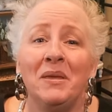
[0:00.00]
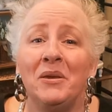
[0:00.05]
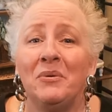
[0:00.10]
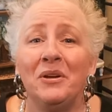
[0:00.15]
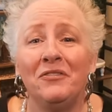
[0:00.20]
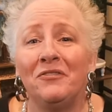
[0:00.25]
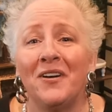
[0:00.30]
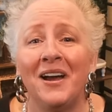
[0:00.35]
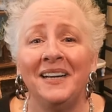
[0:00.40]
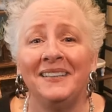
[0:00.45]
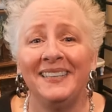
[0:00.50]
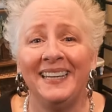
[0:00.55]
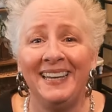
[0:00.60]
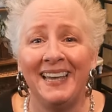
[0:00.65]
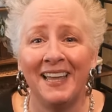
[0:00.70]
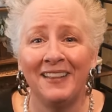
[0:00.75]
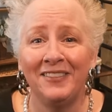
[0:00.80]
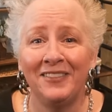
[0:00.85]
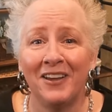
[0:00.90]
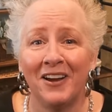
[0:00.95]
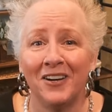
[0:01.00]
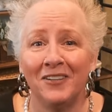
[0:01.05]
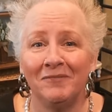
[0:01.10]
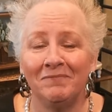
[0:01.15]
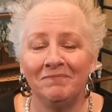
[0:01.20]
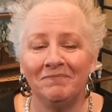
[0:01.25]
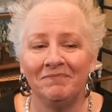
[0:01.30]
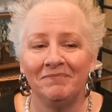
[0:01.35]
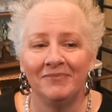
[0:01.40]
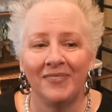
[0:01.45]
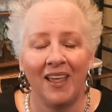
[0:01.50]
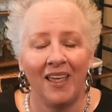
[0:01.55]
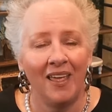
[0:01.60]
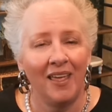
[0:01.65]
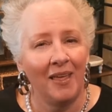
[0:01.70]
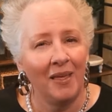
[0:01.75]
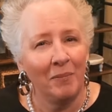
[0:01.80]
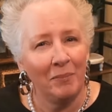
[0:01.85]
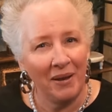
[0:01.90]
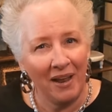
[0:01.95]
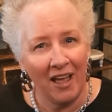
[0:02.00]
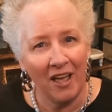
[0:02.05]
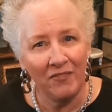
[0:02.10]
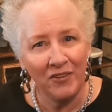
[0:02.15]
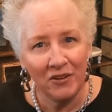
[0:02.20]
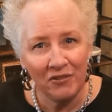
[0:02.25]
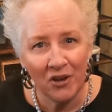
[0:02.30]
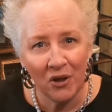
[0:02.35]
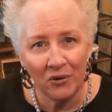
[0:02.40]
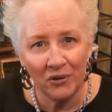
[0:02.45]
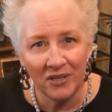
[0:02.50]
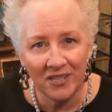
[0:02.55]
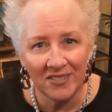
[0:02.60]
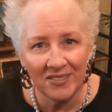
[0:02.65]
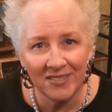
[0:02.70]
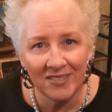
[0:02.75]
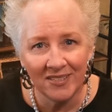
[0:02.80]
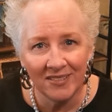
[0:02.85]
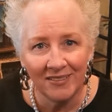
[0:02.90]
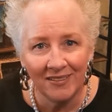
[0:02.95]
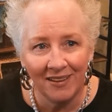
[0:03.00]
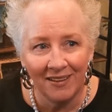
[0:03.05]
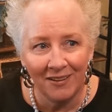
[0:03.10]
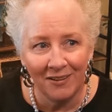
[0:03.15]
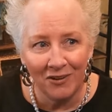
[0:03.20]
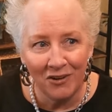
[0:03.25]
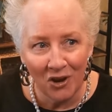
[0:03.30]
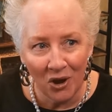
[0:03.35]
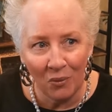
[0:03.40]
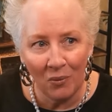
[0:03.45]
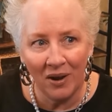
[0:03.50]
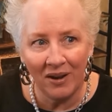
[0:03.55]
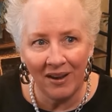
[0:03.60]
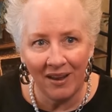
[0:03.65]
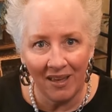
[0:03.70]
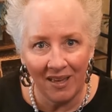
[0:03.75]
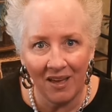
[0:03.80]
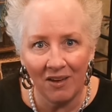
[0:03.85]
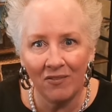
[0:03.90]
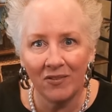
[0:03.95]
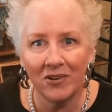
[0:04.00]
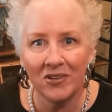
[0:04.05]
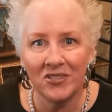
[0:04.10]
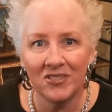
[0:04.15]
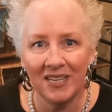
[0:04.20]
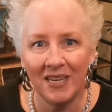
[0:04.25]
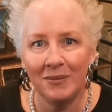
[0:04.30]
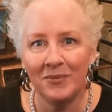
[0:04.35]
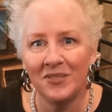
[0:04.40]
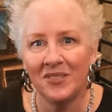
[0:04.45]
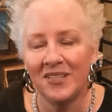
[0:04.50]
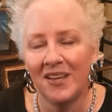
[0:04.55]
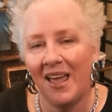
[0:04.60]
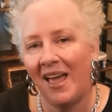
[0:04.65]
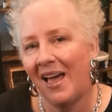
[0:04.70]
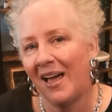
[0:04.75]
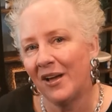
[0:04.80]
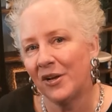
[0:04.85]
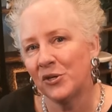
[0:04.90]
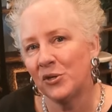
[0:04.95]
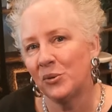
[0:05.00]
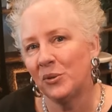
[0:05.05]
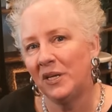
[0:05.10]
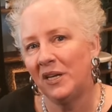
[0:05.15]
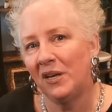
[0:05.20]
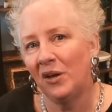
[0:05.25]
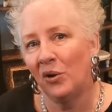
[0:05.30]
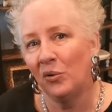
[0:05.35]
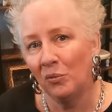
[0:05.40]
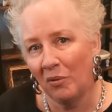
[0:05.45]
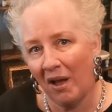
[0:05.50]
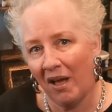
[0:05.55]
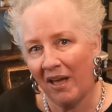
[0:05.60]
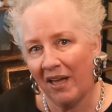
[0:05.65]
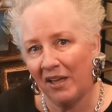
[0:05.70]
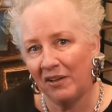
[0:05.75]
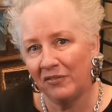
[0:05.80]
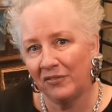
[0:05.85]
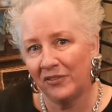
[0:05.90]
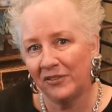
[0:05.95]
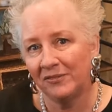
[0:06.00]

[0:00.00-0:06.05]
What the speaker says: we'd finally get there. But have you noticed? No one ever seems to actually arrive.